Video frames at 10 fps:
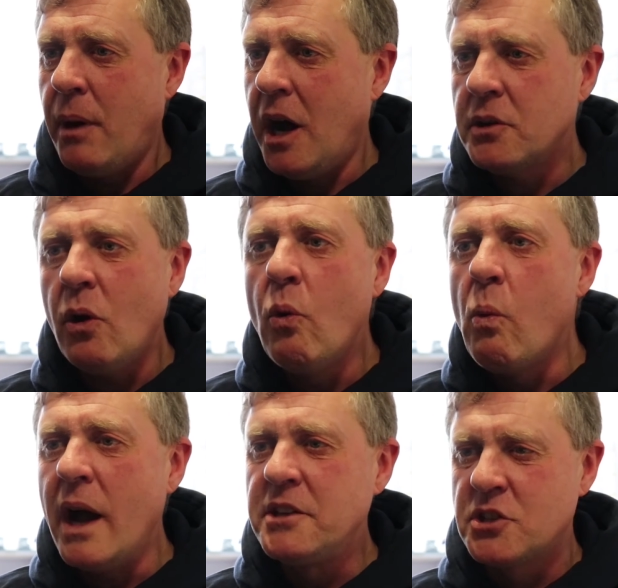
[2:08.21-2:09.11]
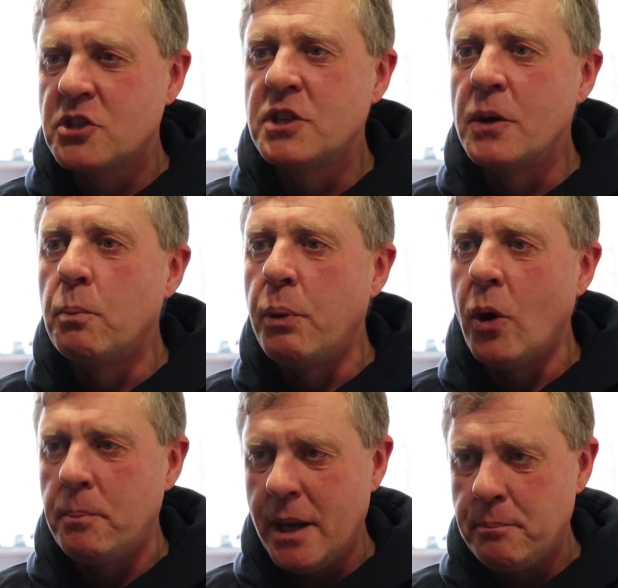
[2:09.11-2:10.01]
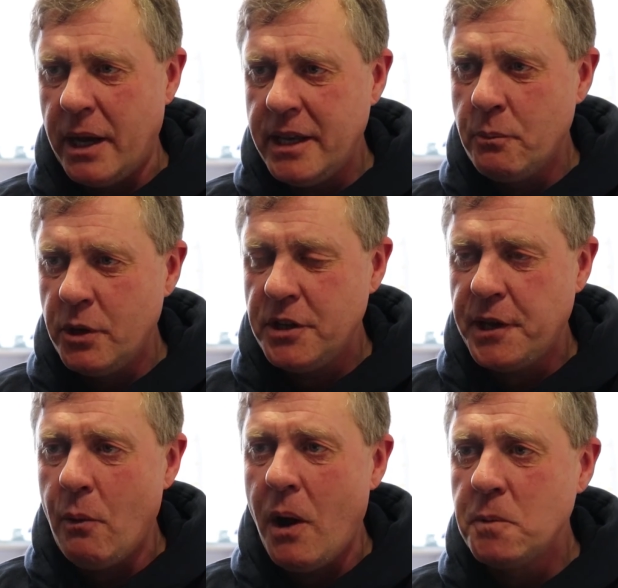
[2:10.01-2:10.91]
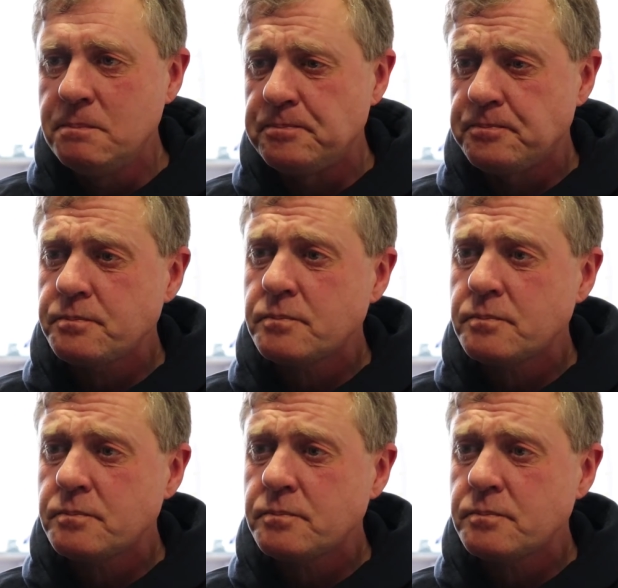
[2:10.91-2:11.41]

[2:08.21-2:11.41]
But I'd always still put a bit of bait in when you go home,